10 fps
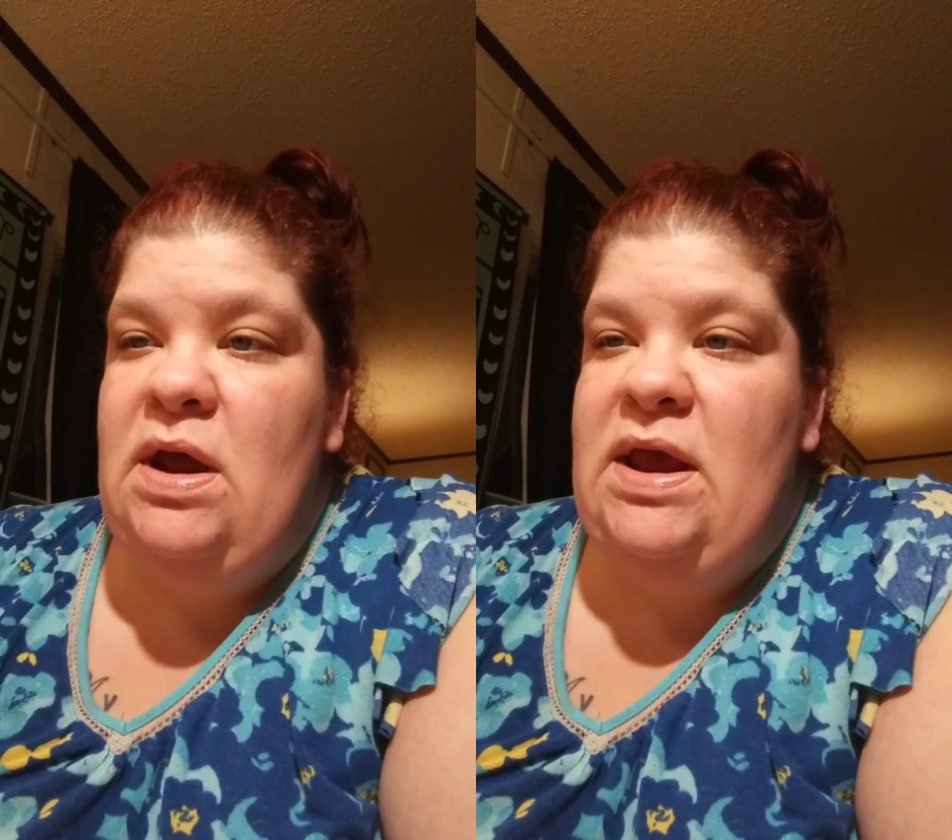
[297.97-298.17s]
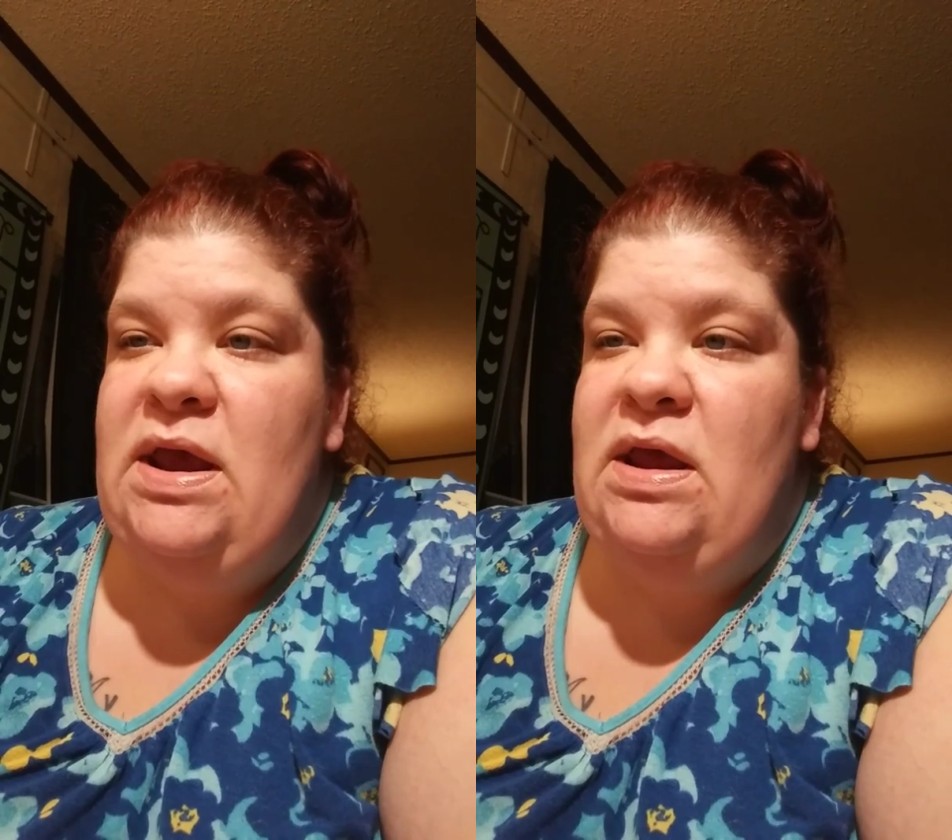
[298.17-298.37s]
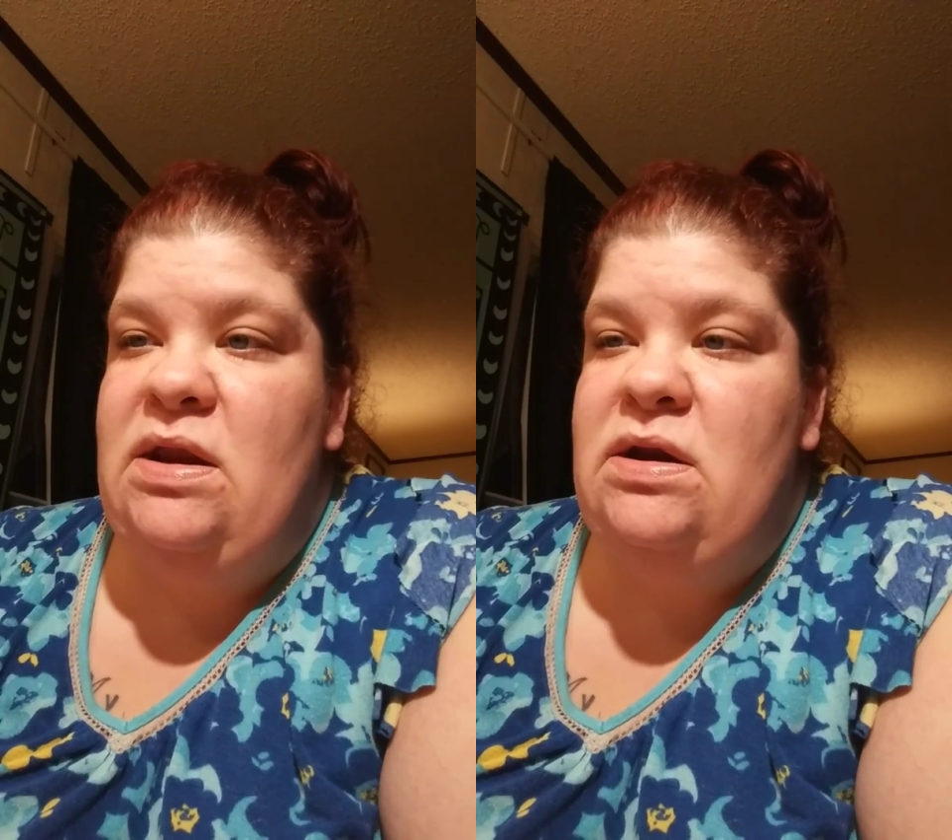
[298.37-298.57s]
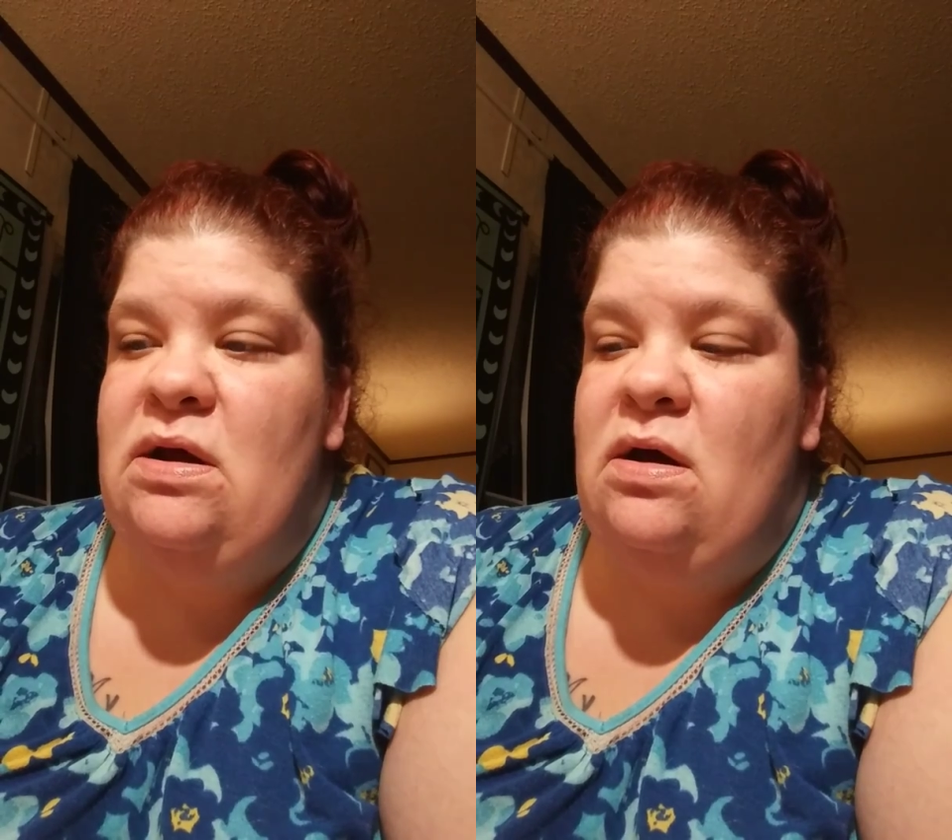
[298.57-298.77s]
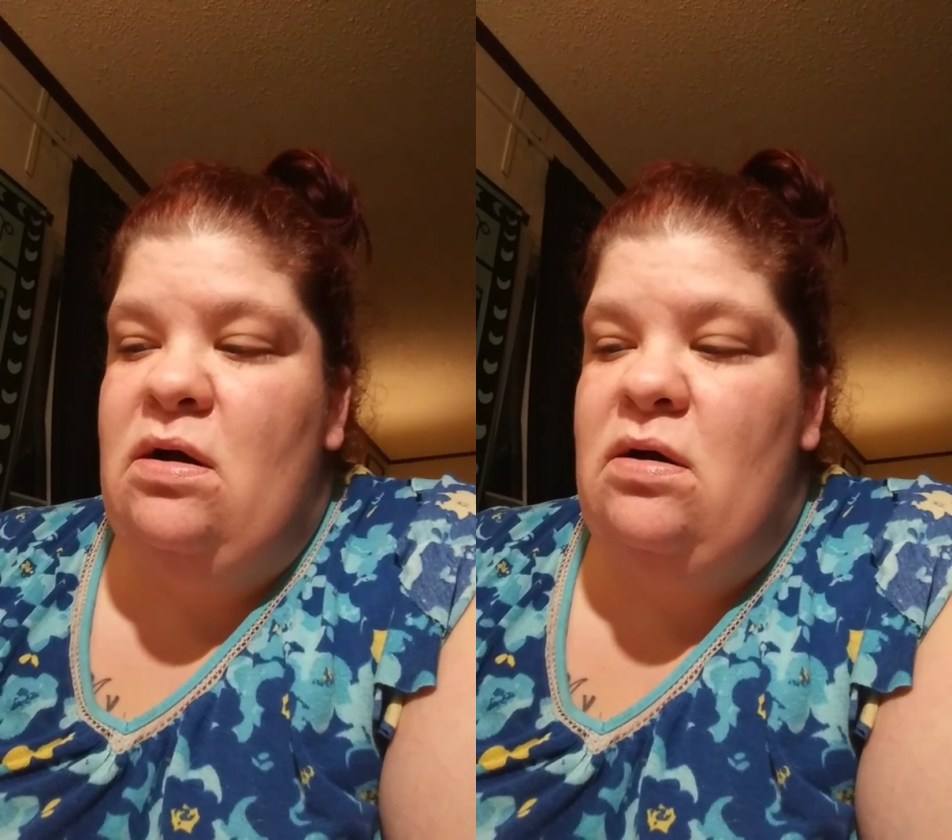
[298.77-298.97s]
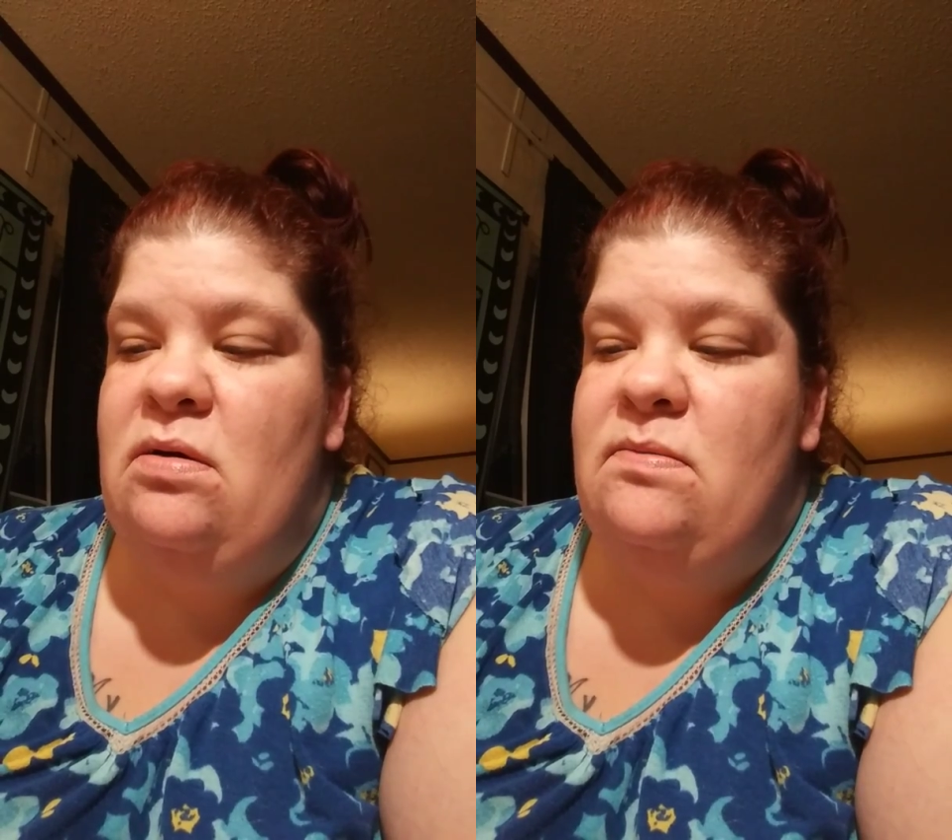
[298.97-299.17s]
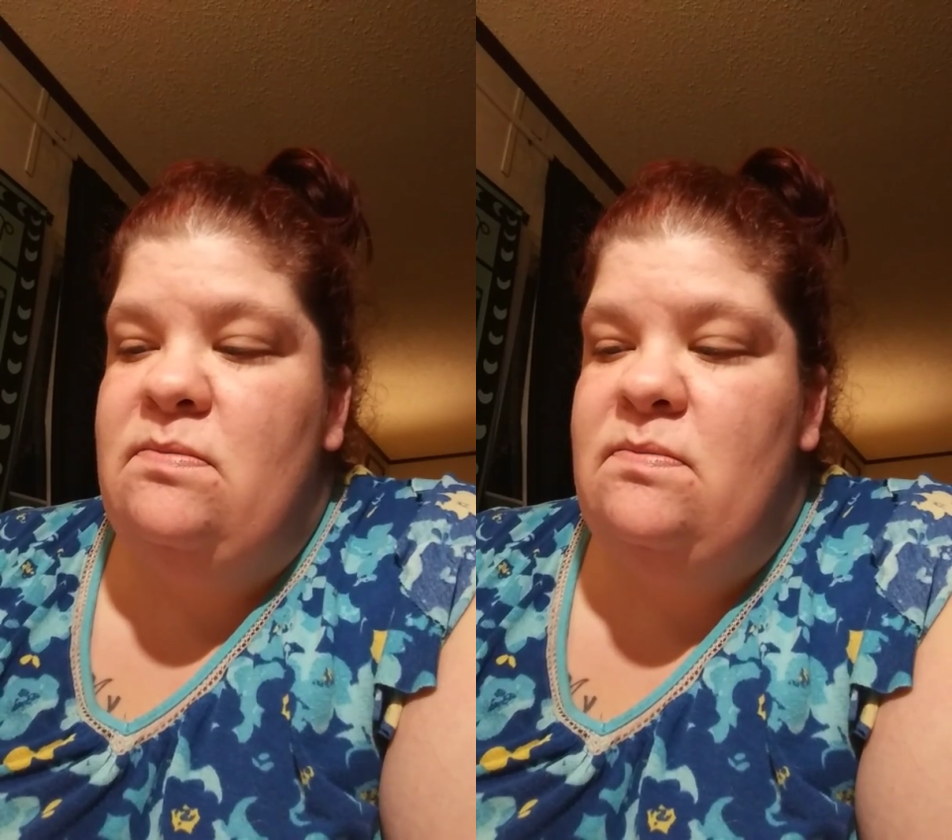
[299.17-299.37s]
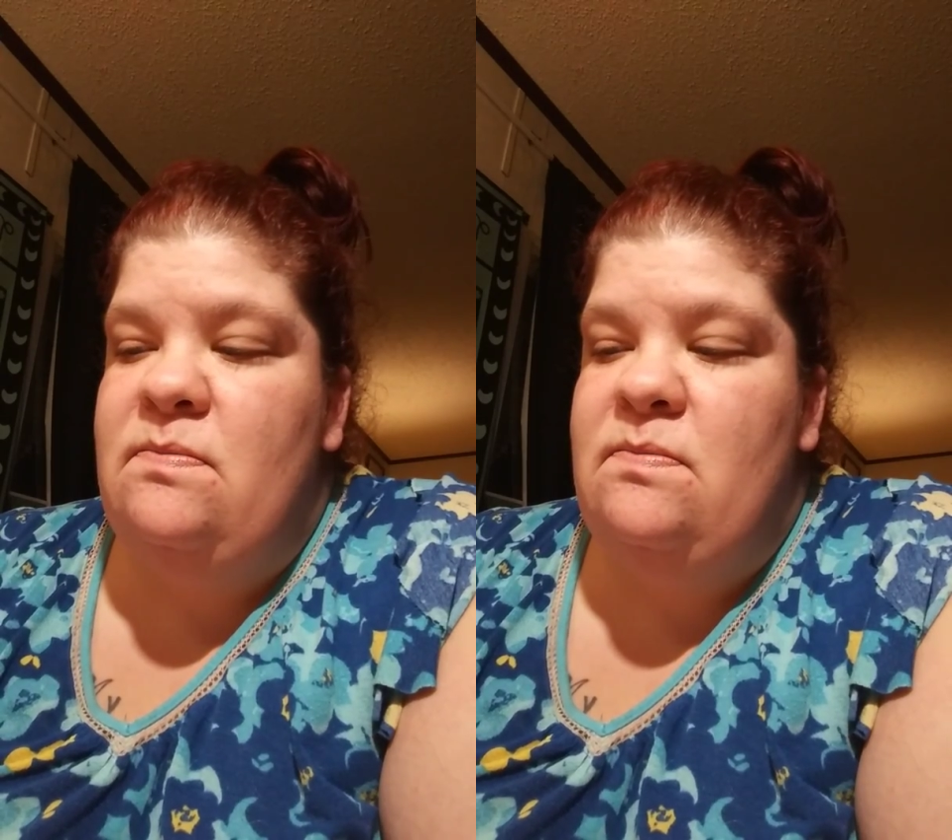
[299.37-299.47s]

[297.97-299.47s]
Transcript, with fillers: And um,